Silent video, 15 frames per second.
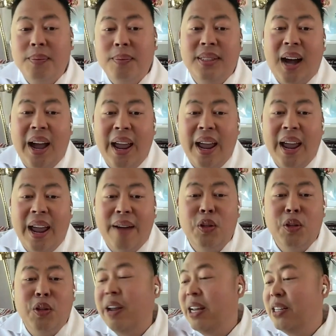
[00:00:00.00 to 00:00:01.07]
um, the
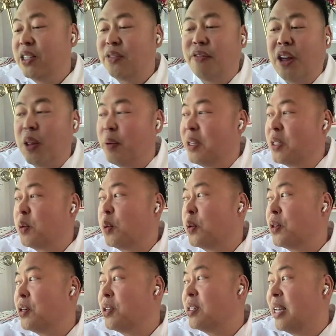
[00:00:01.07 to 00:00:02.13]
high evolutionary and just
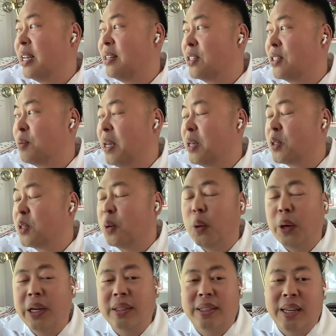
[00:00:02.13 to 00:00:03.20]
following his orders and
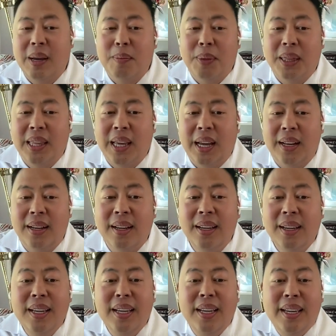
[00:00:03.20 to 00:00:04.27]
just being so loyal to him.
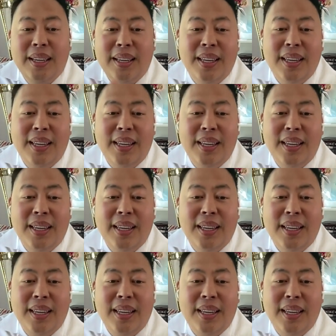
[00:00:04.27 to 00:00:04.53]
But then